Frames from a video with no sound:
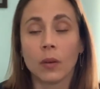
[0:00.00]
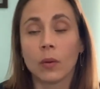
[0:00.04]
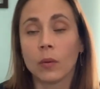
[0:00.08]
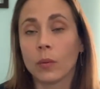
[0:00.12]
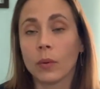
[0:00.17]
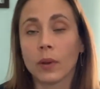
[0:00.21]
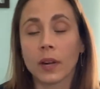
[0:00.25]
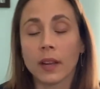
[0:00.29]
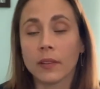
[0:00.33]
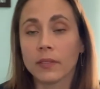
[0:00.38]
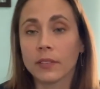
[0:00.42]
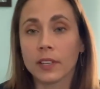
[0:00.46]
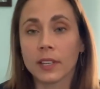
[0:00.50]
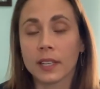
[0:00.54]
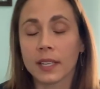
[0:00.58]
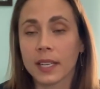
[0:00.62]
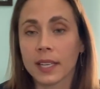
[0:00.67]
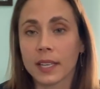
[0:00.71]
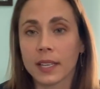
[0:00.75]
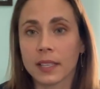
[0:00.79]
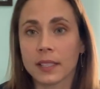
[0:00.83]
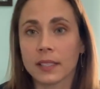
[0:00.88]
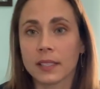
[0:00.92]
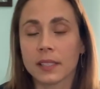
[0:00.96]
Whatever it
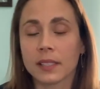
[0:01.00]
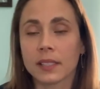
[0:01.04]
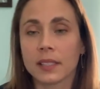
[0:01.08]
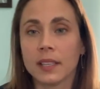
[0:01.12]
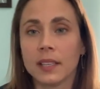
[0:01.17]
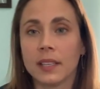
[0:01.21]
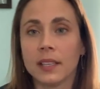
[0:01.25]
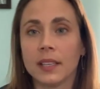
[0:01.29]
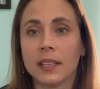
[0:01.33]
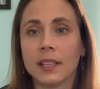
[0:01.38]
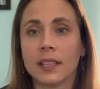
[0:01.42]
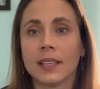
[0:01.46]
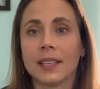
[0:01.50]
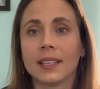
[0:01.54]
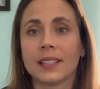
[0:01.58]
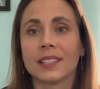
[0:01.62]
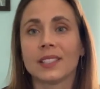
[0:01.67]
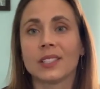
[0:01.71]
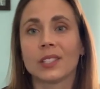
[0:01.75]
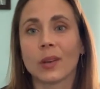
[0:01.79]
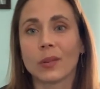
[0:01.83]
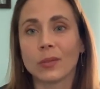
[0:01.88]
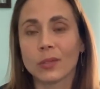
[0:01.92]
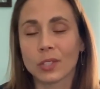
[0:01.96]
is,
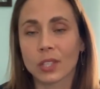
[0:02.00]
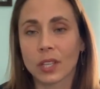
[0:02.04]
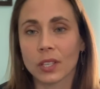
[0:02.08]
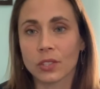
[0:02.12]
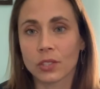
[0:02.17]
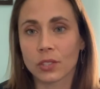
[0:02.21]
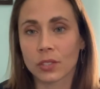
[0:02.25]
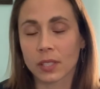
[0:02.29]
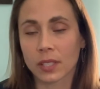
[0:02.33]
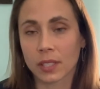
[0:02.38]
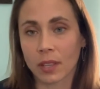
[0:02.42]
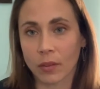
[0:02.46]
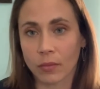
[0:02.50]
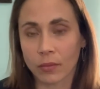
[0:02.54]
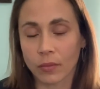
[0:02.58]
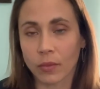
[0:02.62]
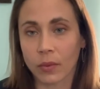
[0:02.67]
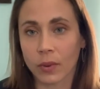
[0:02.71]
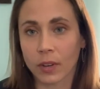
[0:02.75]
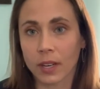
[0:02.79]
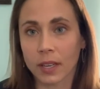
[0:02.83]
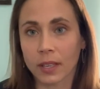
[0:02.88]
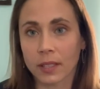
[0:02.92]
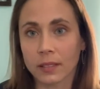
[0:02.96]
don't judge yourself
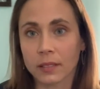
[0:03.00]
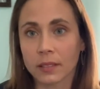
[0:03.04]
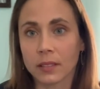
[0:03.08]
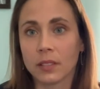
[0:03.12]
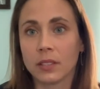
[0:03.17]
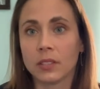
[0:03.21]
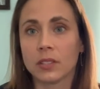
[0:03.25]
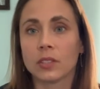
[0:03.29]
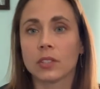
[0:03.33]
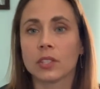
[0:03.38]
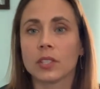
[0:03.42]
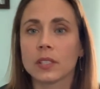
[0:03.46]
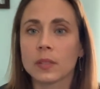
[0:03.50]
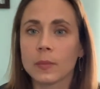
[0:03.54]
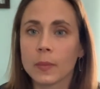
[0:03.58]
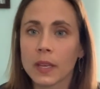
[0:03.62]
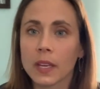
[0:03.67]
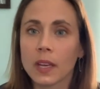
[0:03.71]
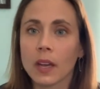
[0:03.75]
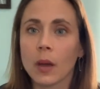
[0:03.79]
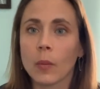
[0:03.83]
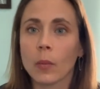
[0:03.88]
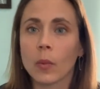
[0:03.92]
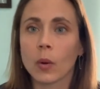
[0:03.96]
for it. Just
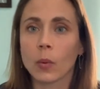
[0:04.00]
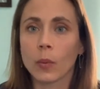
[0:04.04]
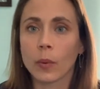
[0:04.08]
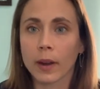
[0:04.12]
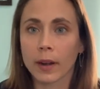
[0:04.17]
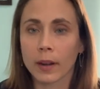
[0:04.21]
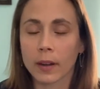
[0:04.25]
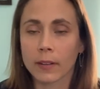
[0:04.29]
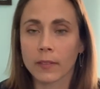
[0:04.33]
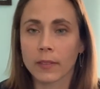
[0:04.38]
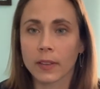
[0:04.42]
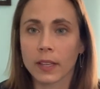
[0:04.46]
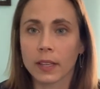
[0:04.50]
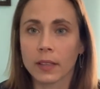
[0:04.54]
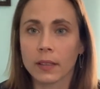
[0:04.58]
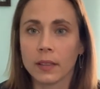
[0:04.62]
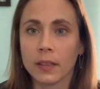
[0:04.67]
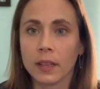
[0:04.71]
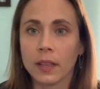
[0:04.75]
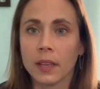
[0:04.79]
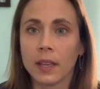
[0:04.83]
become aware of it.